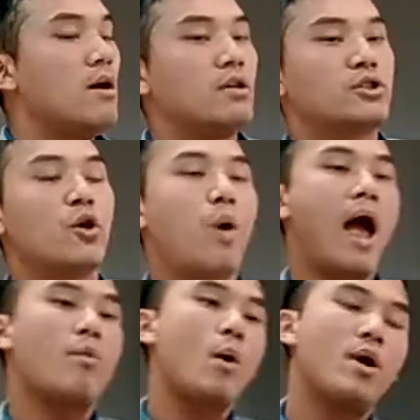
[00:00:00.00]
So
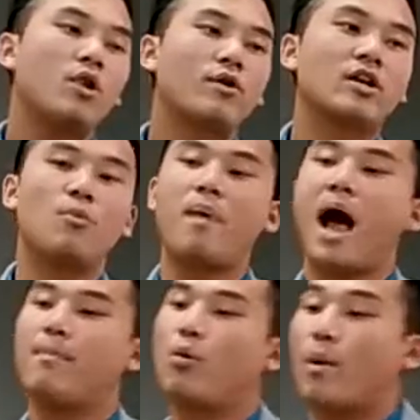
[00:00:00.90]
and when we look at the
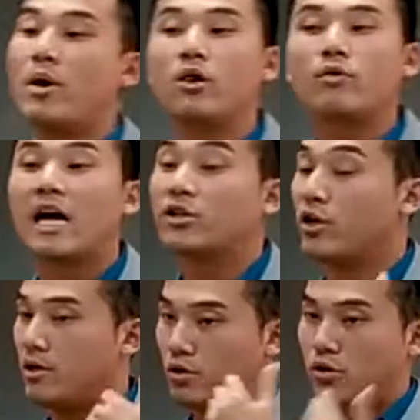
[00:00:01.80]
Bible, when we look at
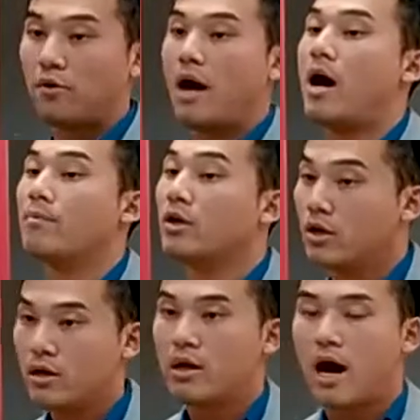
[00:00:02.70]

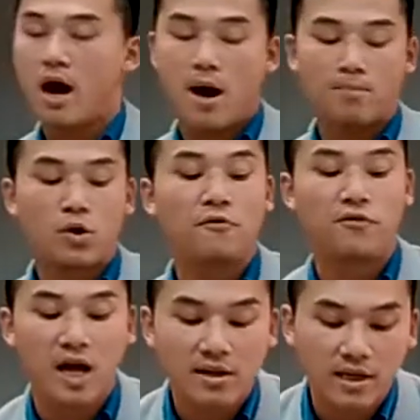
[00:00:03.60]
the
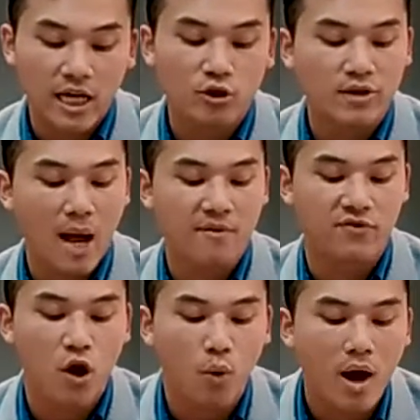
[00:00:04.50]
flood in the time
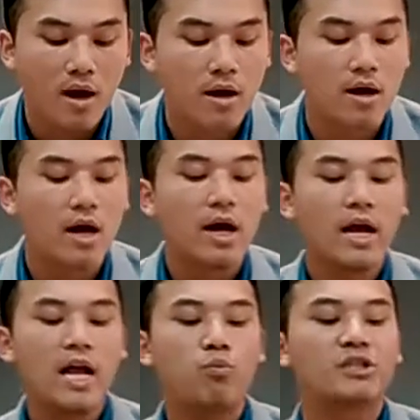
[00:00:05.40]
of Noah,
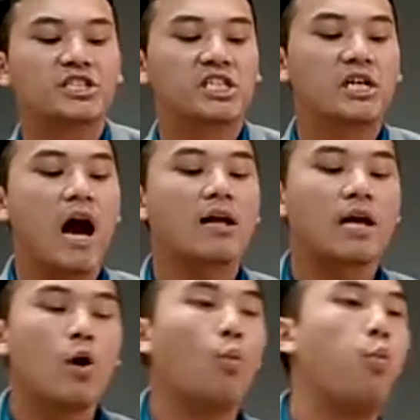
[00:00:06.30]
it was God
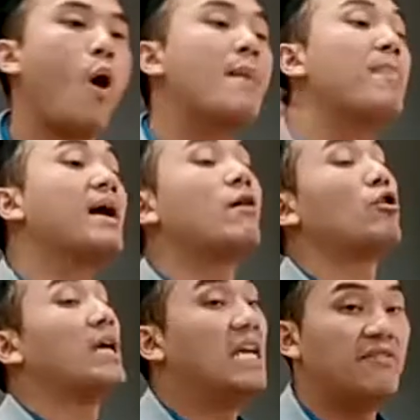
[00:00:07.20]
wiping out
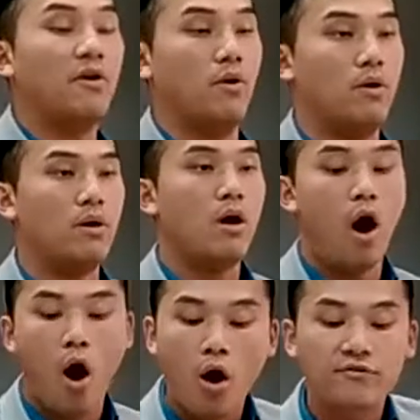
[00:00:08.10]
the evil
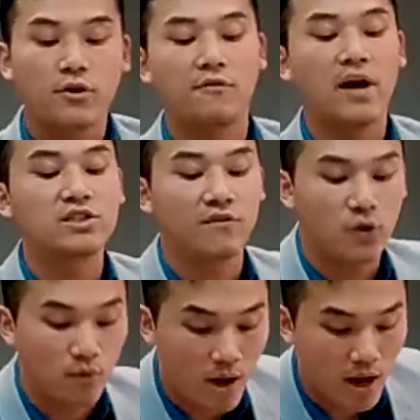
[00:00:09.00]
off the face of
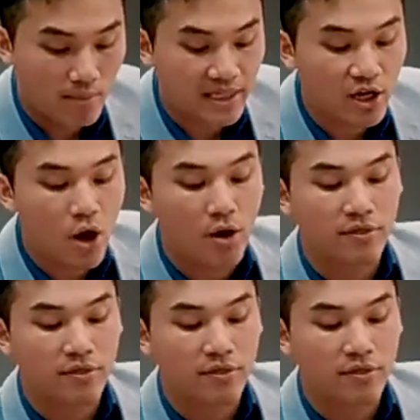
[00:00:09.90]
the earth.